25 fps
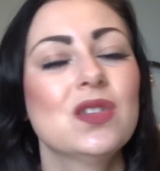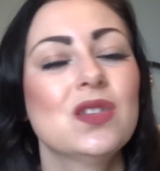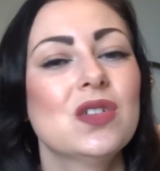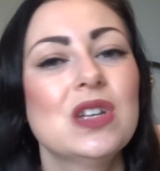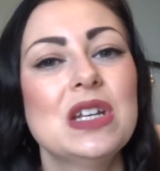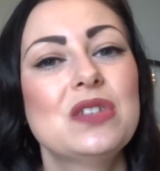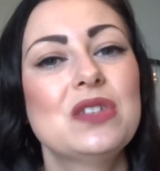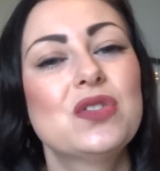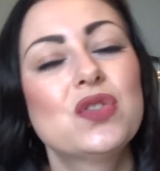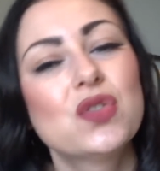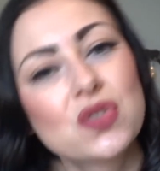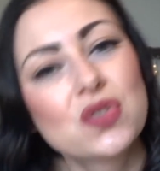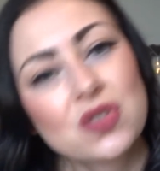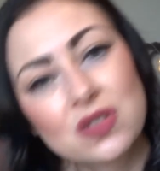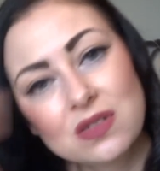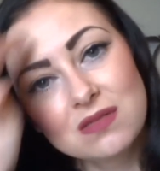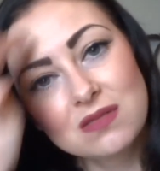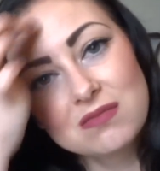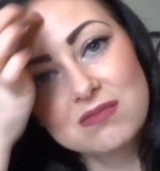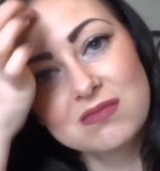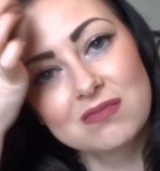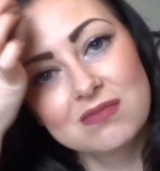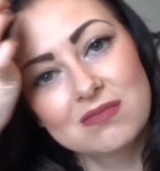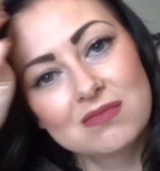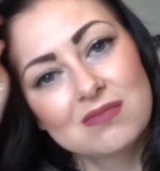
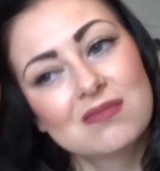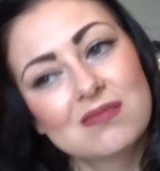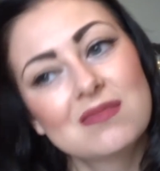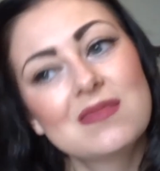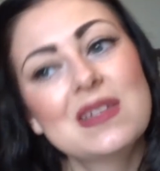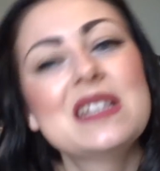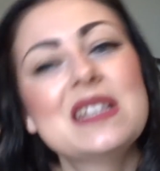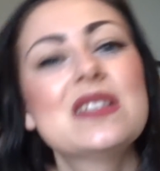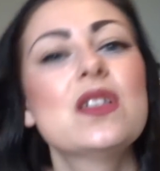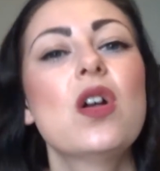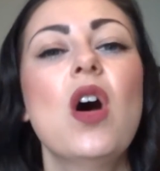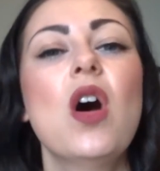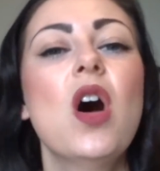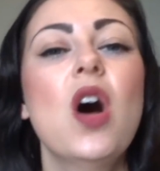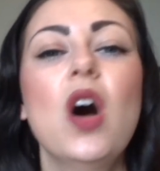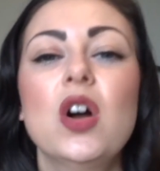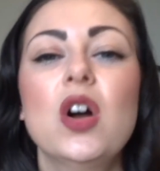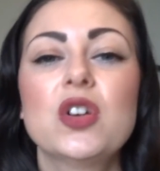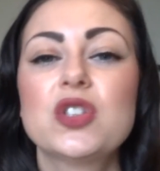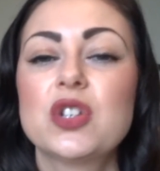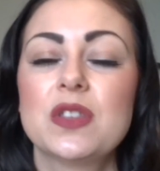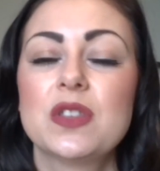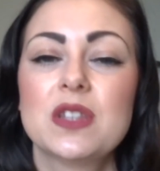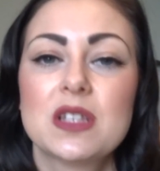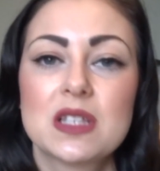It's not
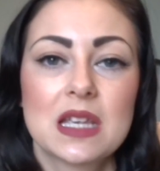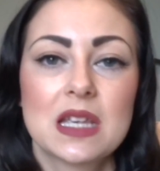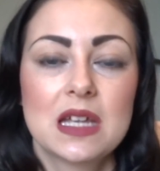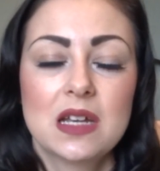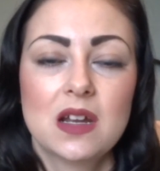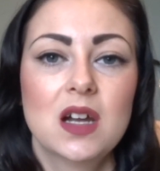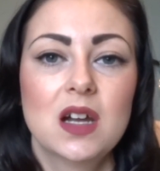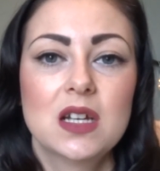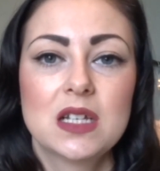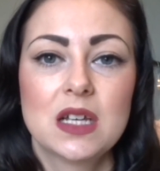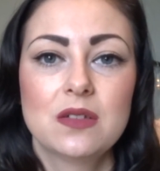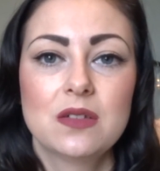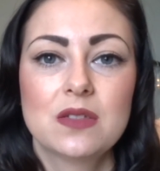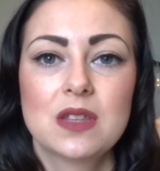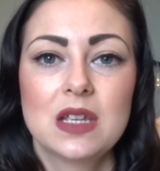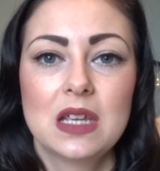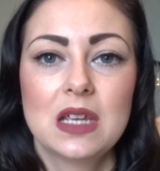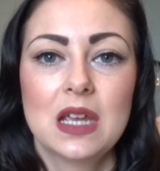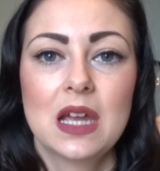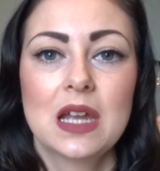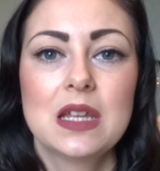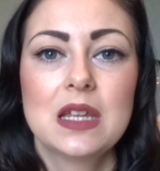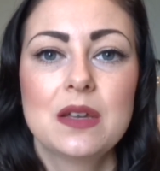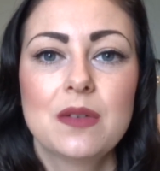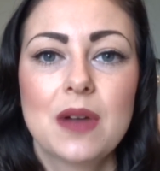harsh on the skin, I don't
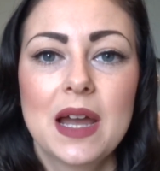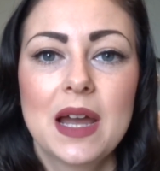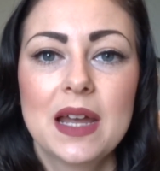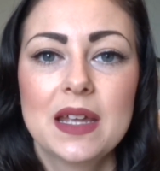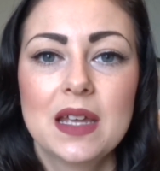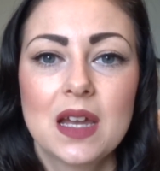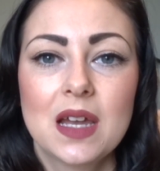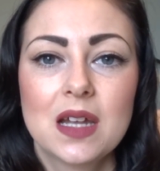think anyway,